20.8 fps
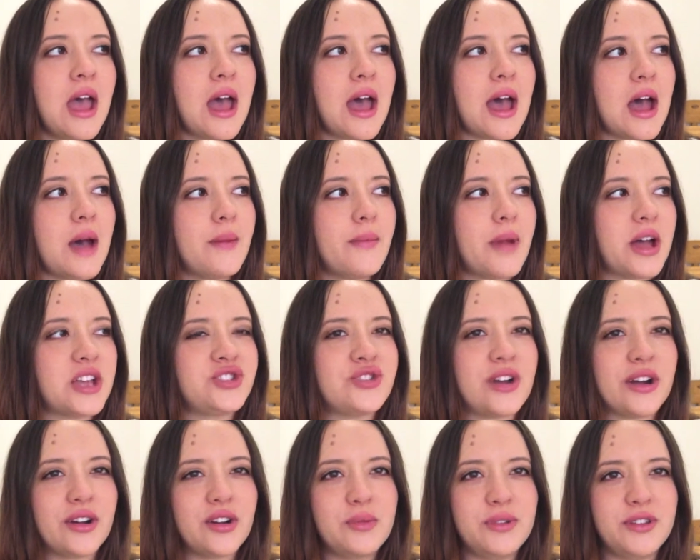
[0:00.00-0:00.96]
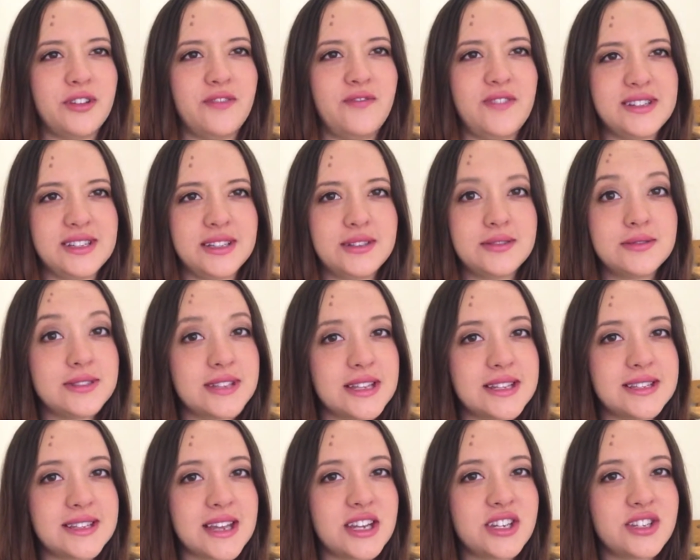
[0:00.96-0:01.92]
I struggled with the physical
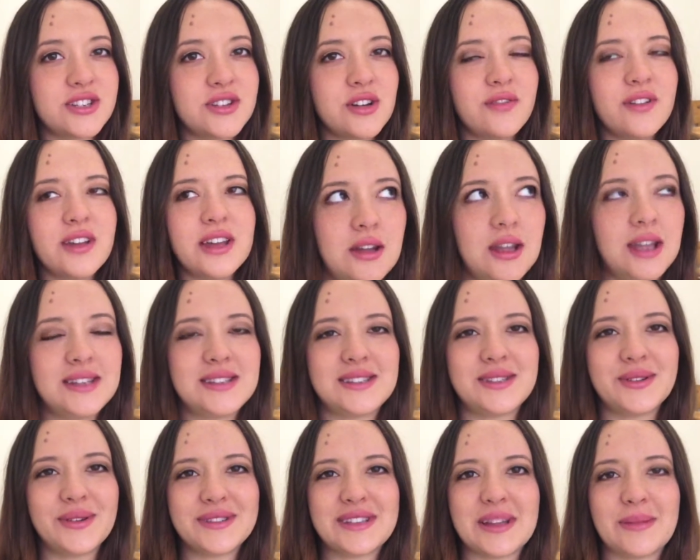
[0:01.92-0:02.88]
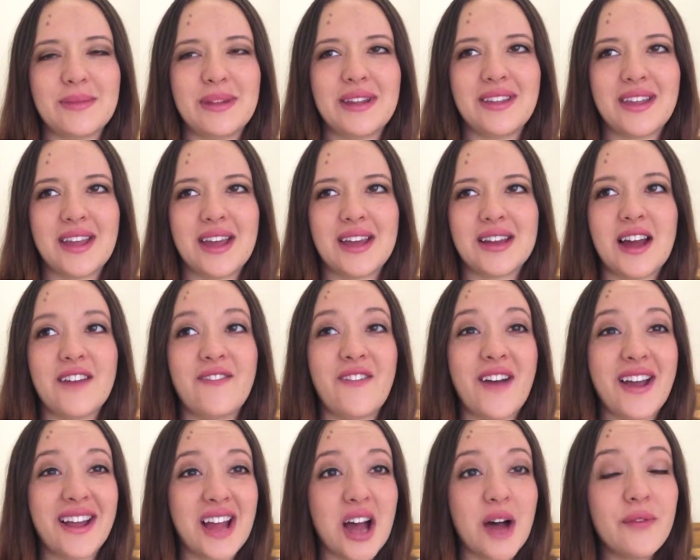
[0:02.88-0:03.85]
sensation of it. It's not something that I
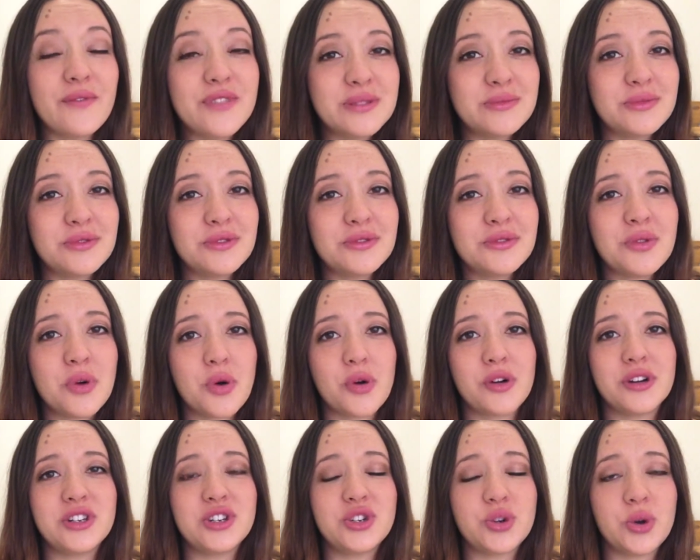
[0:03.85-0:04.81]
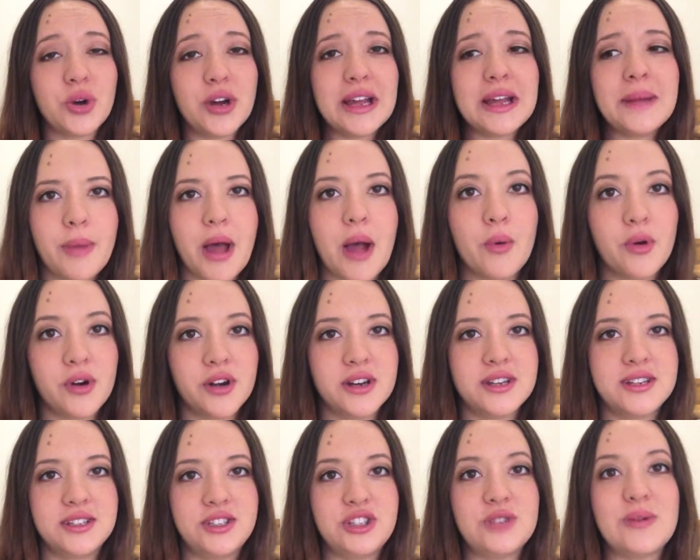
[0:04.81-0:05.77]
find comfortable or enjoy. I
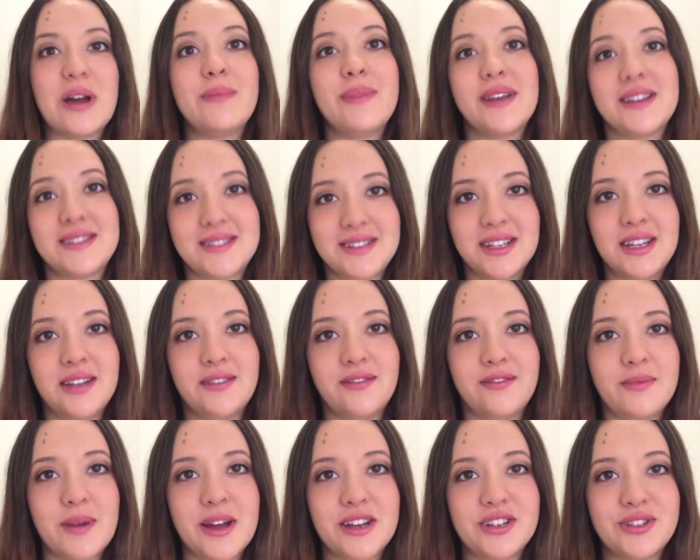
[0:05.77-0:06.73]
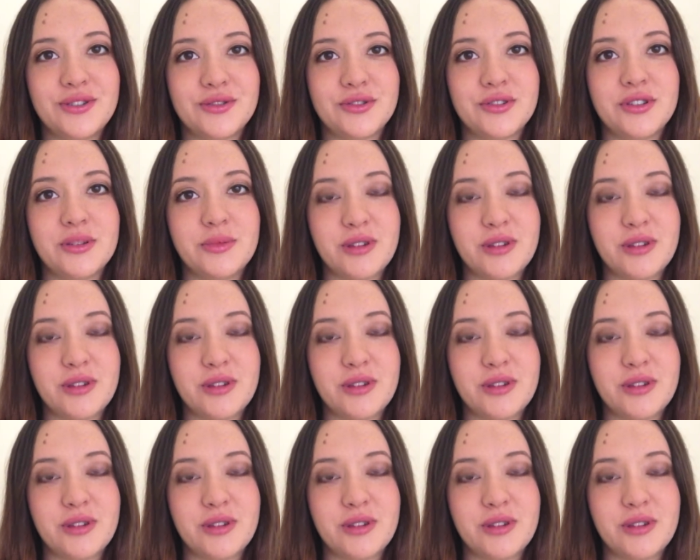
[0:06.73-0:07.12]
wanted to do my best to give my children the